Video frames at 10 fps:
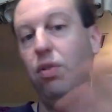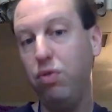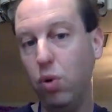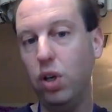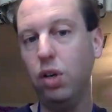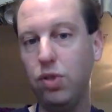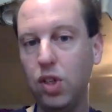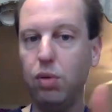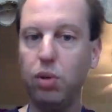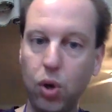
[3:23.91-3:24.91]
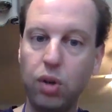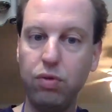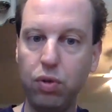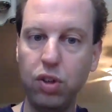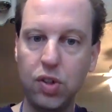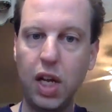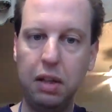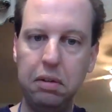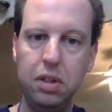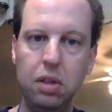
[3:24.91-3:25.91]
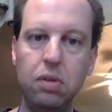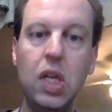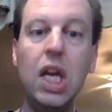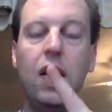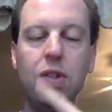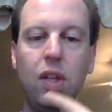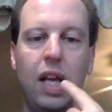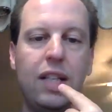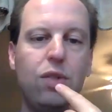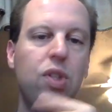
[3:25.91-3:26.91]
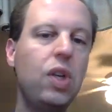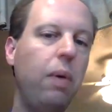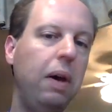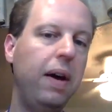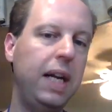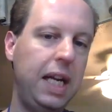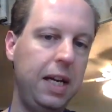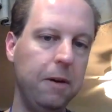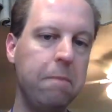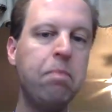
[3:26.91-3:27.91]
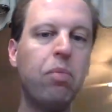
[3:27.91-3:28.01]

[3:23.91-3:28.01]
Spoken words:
4 notes on the recorder, 4 silent do's. So that's what's going on here.